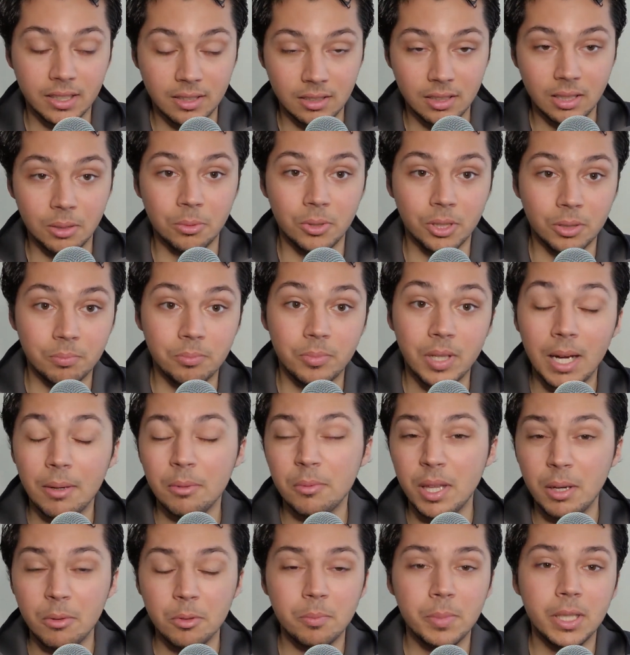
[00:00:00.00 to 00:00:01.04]
I think
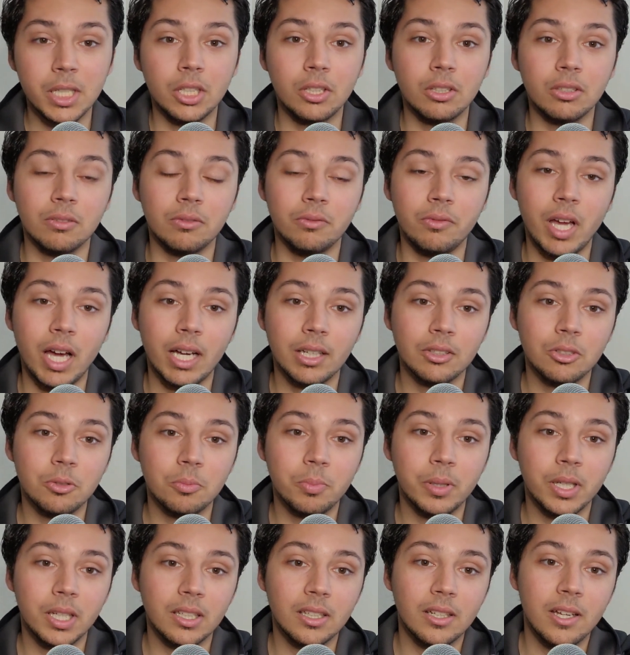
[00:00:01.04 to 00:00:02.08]
that would be a good value
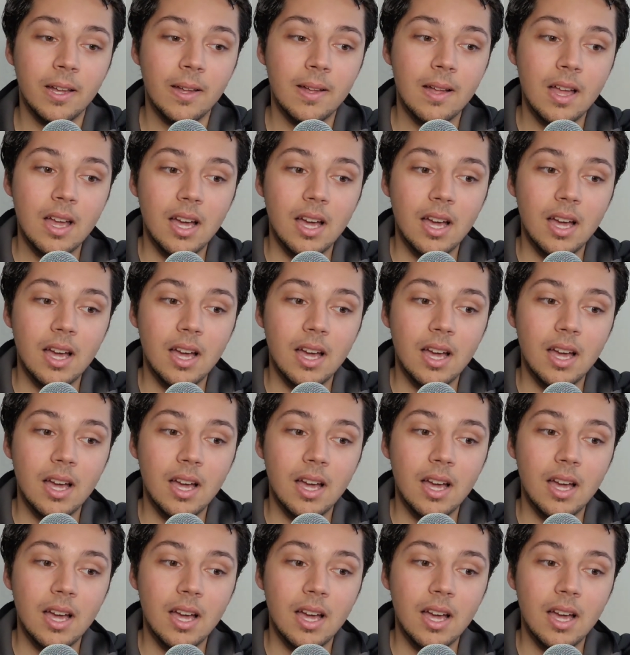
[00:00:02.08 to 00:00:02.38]
pick,